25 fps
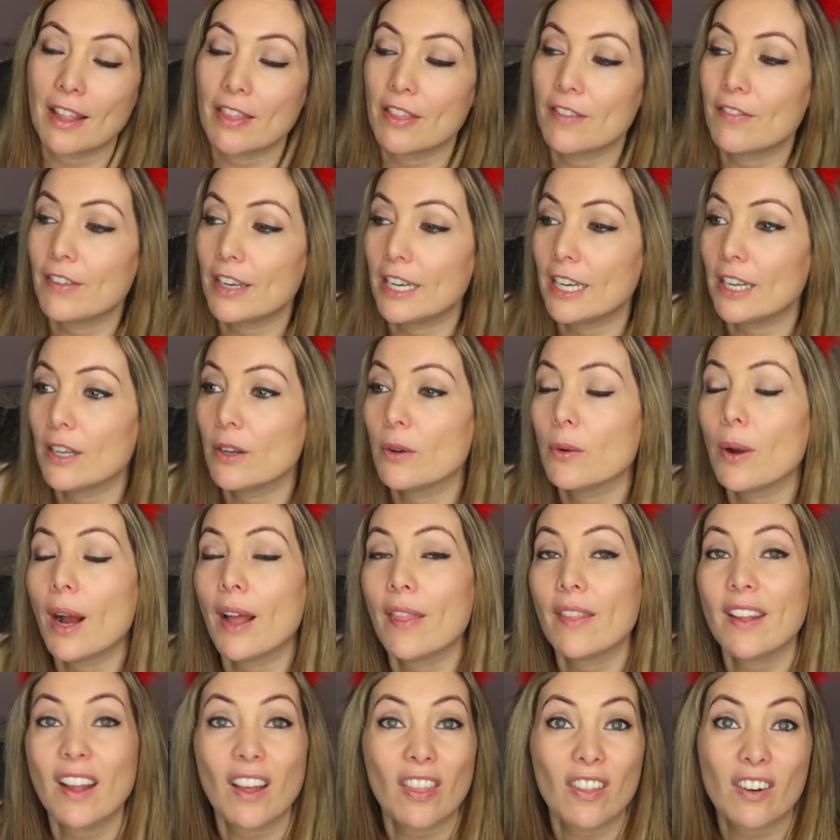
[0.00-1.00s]
that in the video,
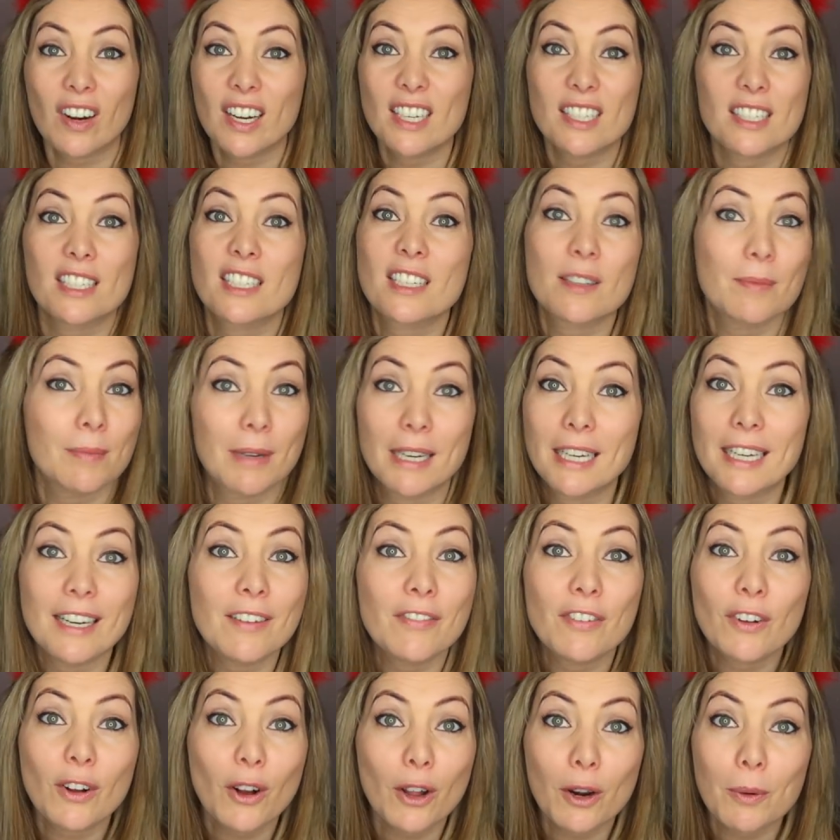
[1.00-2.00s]
and the other I just
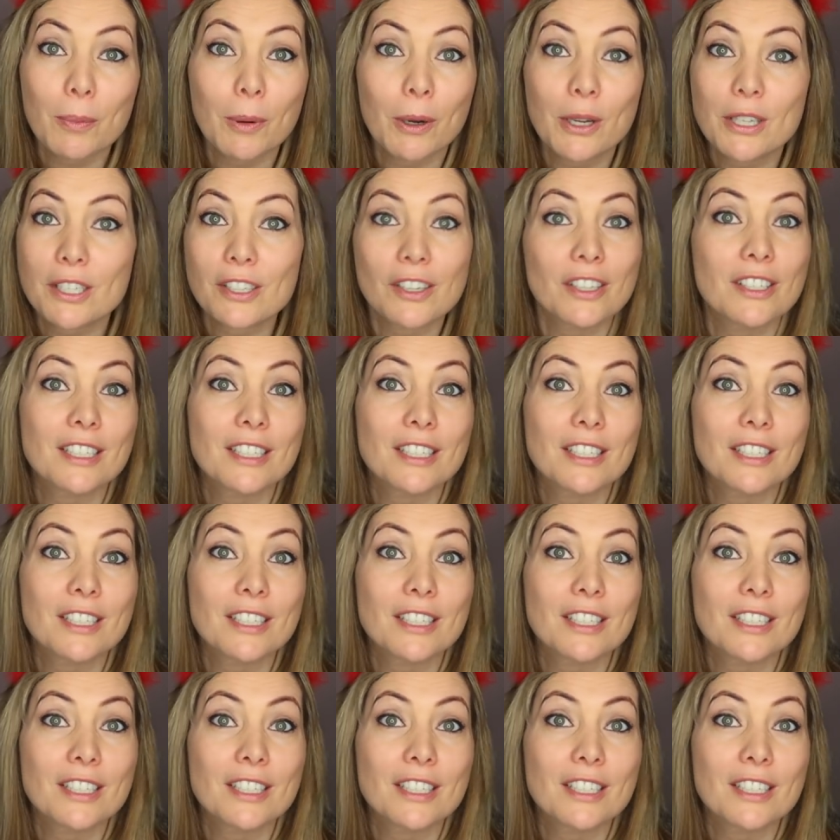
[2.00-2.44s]
completely forgot about